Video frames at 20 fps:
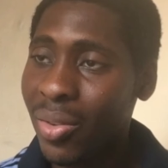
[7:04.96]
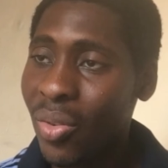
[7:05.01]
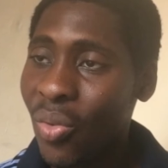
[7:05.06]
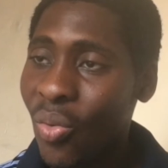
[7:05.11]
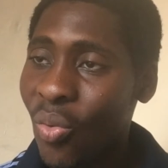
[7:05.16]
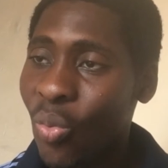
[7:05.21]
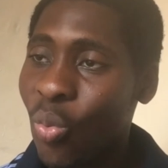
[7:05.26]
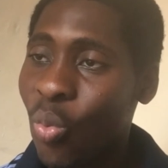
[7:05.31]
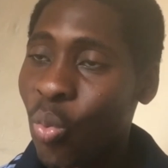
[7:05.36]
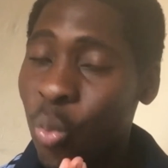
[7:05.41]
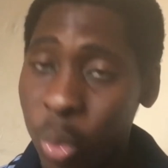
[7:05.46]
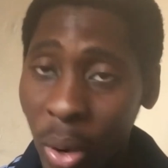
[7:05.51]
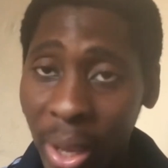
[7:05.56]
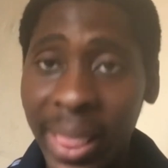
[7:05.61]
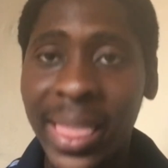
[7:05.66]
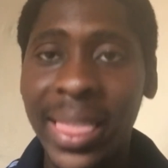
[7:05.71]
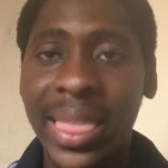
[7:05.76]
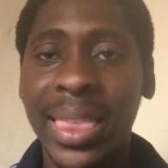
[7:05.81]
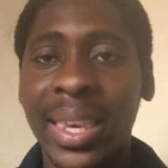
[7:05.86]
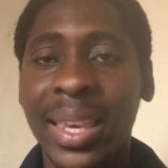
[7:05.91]
with
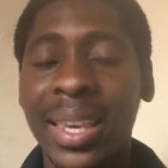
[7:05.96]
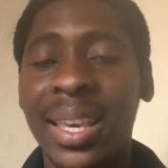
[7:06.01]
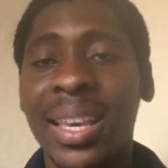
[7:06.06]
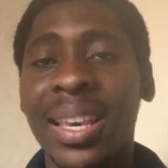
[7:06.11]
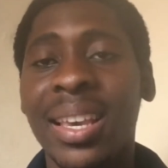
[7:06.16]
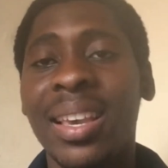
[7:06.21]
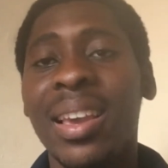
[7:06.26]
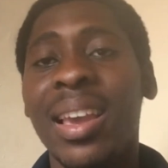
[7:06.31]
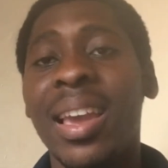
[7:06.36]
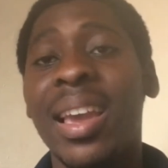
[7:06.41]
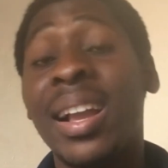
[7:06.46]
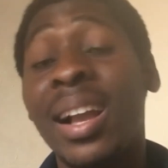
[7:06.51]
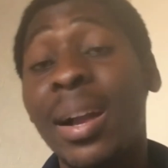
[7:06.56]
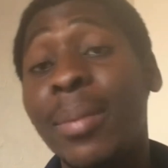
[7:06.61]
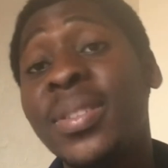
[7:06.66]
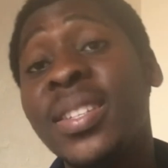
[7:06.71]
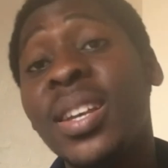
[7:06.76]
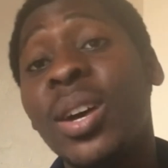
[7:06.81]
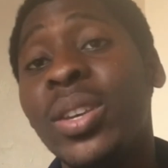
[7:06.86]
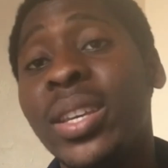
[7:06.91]
a
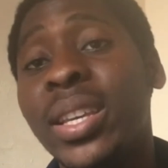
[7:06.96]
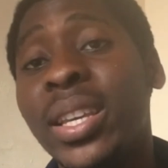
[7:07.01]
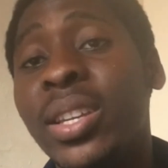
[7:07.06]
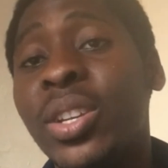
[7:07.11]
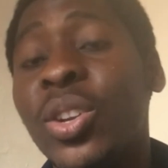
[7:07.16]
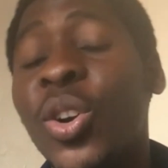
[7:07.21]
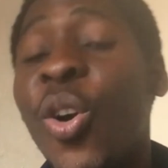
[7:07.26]
capital gain of